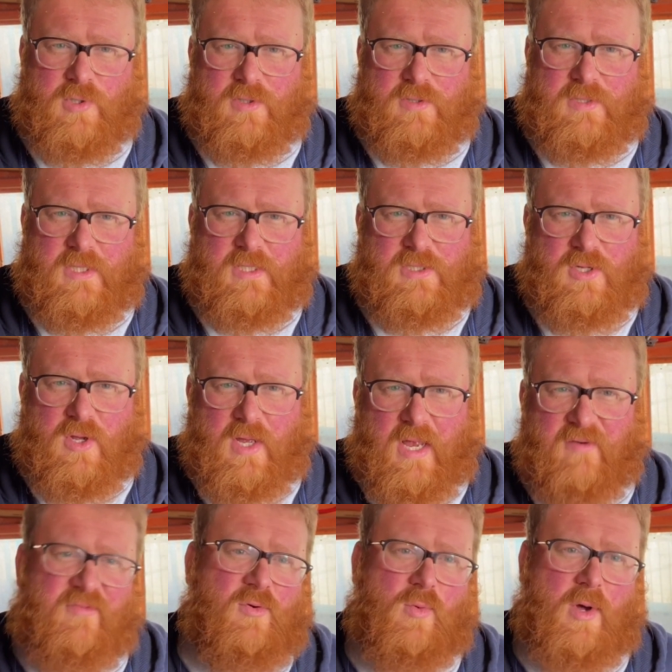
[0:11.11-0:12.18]
but there's not
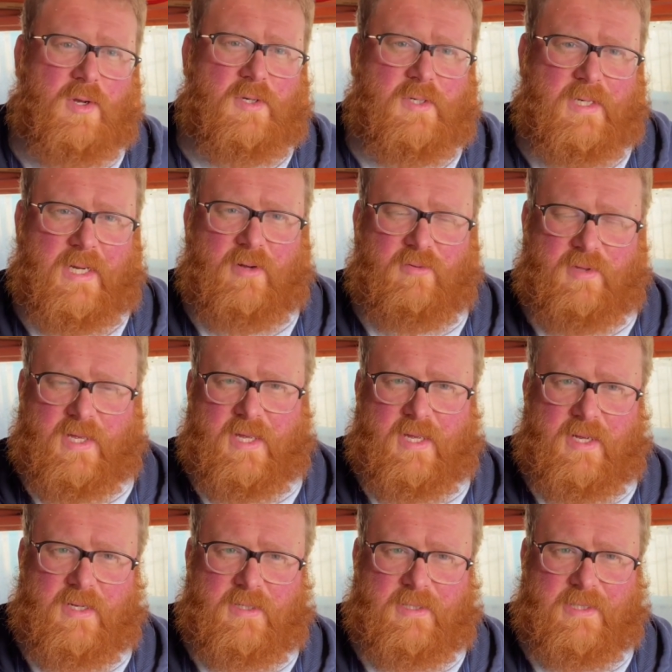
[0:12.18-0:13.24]
everyone out there